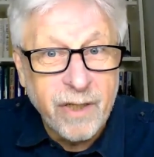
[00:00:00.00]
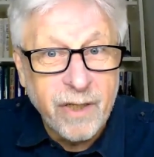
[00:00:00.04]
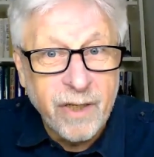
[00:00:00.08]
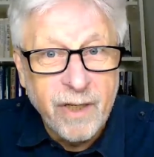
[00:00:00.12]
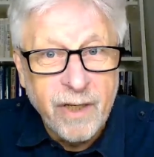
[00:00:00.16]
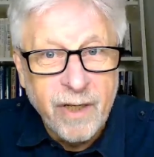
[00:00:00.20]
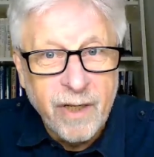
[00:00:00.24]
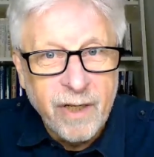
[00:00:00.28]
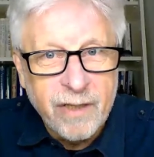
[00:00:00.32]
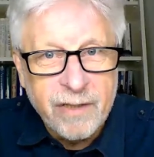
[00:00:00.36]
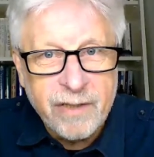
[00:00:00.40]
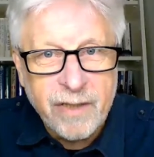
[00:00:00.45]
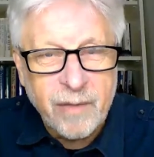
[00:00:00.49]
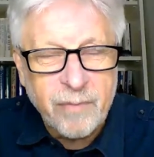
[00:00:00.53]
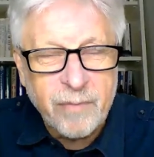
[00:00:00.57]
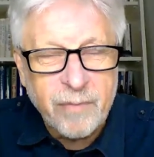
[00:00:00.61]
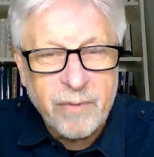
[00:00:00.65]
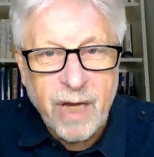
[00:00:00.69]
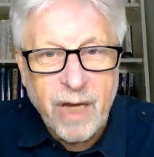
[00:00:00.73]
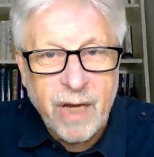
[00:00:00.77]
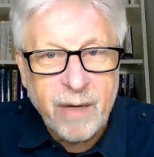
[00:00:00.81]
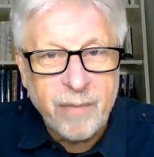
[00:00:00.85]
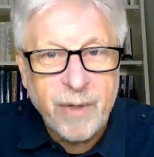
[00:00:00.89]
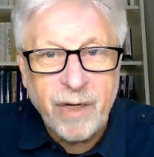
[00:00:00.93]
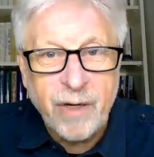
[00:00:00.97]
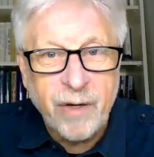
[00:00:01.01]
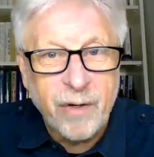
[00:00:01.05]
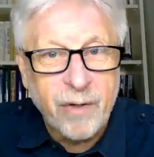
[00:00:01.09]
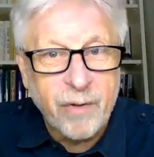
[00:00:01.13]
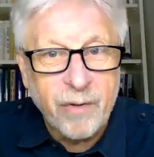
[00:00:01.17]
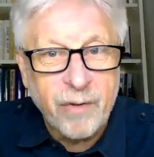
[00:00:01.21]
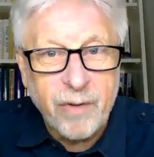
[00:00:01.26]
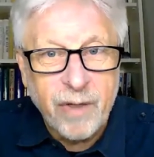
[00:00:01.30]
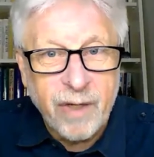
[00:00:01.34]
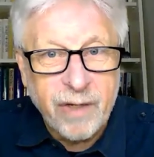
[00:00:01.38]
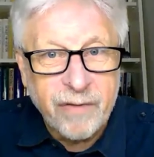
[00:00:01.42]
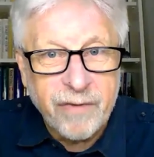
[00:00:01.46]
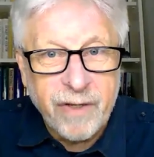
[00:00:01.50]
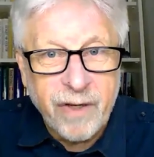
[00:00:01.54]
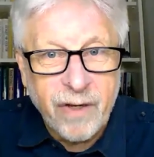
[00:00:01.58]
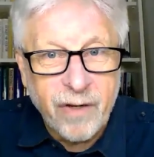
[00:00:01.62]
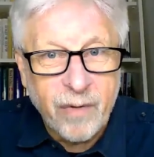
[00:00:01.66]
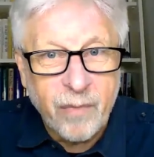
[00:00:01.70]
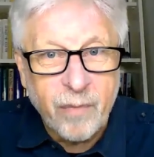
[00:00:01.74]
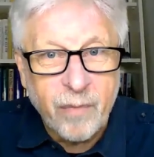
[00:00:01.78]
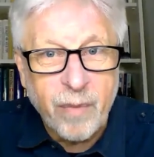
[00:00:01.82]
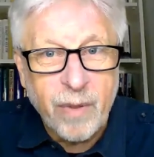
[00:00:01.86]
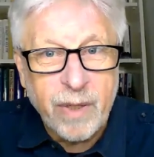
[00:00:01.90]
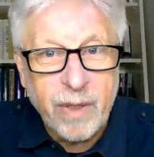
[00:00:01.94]
some time ago having her
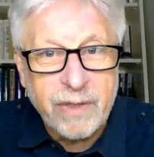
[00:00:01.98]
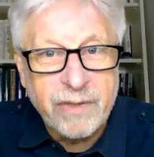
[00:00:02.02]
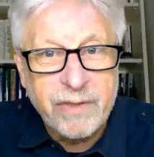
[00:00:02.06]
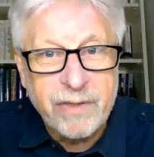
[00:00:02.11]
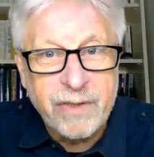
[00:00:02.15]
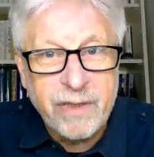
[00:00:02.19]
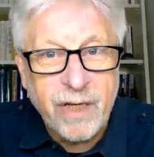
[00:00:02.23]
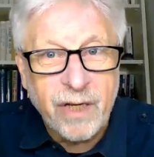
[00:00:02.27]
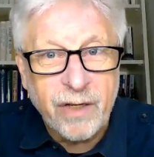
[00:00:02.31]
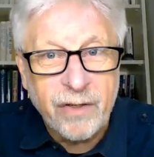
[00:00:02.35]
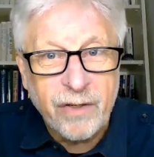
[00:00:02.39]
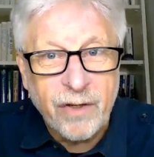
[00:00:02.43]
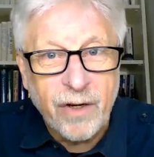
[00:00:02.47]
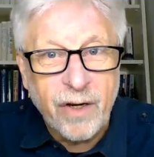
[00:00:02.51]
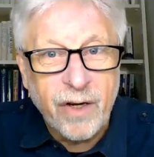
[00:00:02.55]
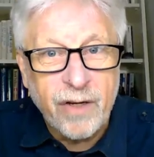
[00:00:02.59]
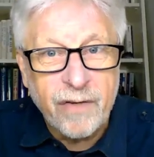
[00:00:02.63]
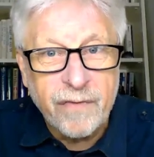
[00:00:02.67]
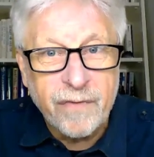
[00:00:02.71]
breasts cut off